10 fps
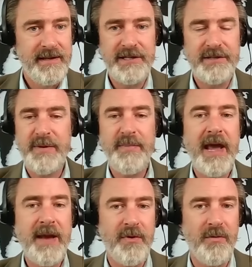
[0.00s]
They'd just be
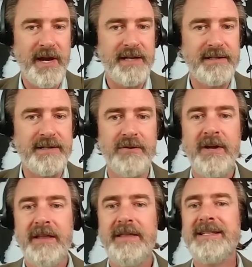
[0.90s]
paperweights. So
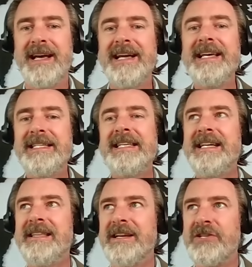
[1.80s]
this
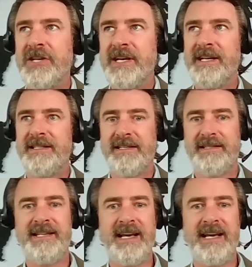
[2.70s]
idea that China is this